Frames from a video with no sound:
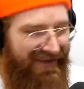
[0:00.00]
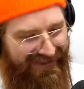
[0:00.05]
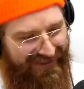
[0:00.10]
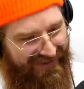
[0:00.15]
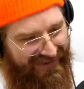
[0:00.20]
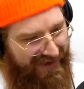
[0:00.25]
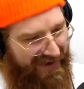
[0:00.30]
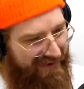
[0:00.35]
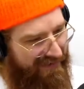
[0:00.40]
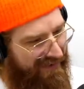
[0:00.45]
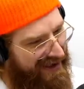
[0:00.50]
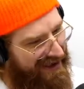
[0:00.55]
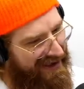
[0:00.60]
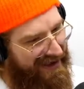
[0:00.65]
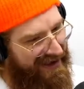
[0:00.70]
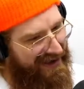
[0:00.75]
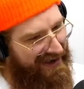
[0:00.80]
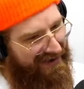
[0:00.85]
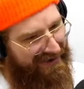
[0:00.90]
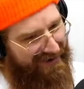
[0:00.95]
And then in my
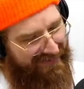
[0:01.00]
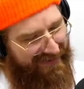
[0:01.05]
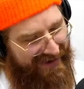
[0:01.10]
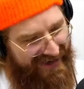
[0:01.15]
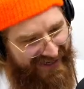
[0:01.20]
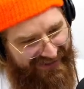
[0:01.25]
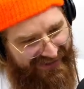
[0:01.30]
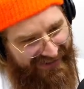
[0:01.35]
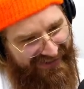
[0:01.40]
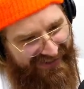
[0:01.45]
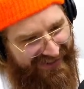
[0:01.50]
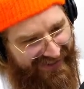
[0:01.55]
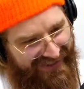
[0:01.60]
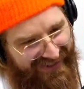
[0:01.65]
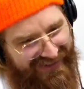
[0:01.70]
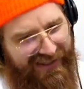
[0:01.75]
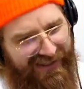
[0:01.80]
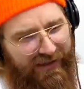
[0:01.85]
head, I automatically connected.